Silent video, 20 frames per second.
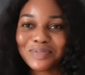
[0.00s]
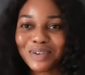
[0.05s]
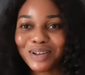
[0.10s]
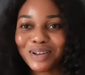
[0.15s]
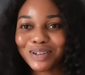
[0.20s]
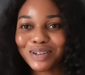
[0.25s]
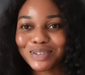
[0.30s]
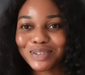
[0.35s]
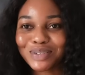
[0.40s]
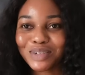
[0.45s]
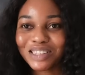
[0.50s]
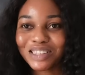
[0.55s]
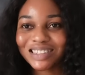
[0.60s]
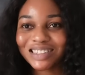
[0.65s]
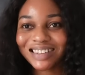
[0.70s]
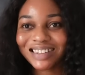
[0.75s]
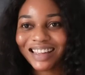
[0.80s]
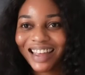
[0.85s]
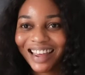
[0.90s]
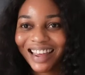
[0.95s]
for you all to watch
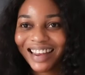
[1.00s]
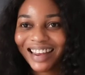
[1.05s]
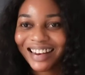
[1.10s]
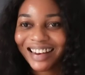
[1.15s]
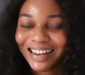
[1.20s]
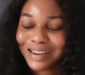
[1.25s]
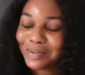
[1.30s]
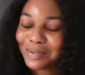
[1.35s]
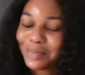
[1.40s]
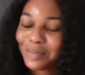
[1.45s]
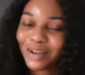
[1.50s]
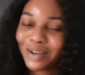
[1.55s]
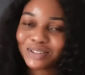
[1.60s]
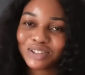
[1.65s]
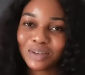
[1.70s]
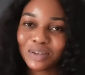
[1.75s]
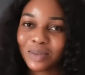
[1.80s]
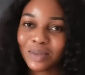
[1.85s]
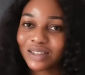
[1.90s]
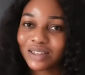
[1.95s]
to the end, and I'll be back to
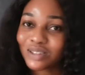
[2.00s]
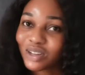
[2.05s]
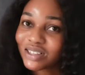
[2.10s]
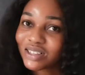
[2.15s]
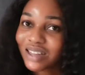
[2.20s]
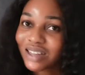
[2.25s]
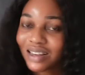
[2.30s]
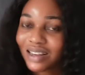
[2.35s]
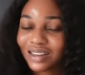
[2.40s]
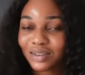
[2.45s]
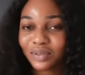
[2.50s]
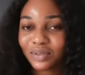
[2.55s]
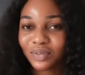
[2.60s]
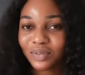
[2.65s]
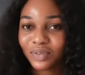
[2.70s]
share my thoughts at the end of the